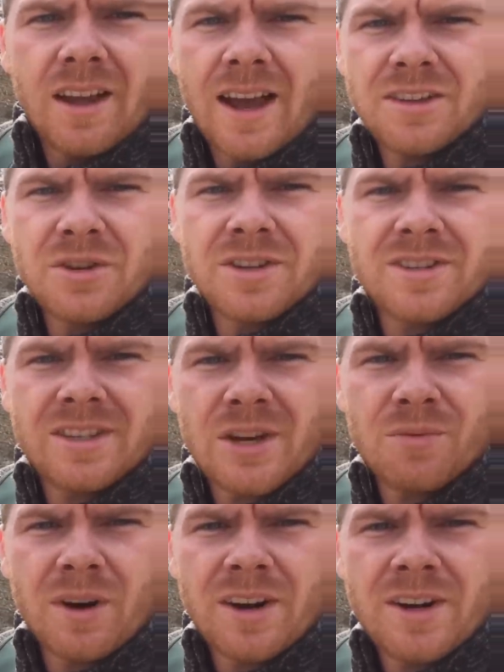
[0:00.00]
As you can
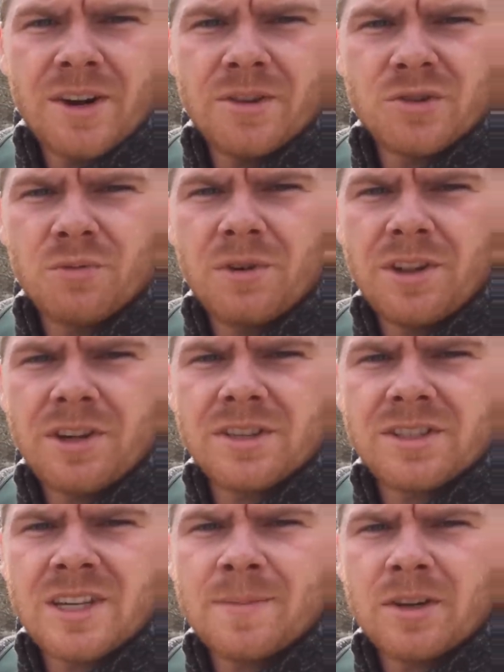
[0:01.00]
see right here, there's a really
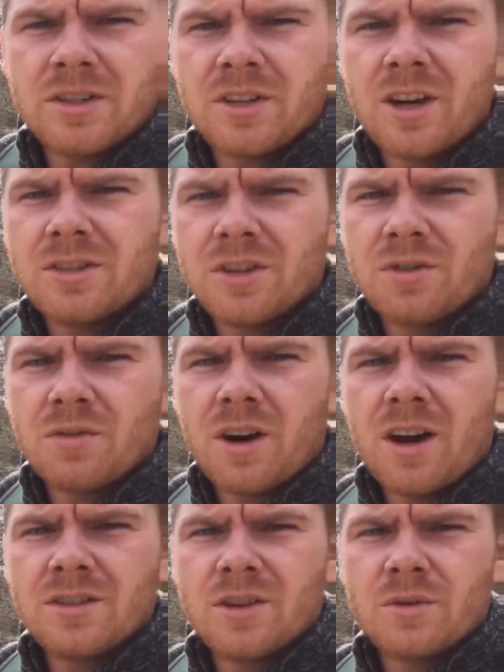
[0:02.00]
good seam that just cuts
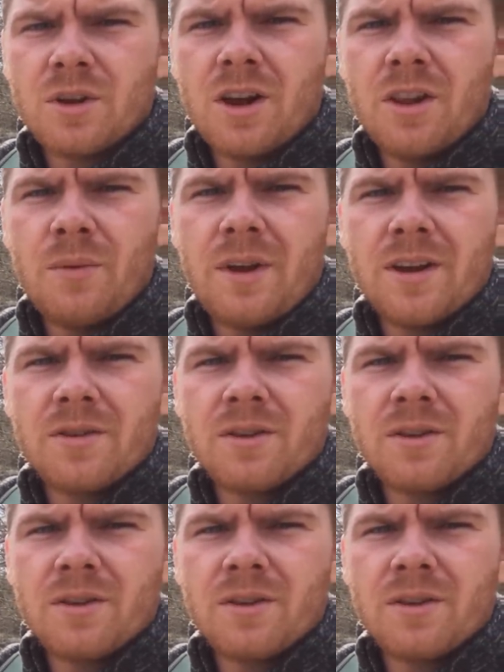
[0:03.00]
across, goes all the way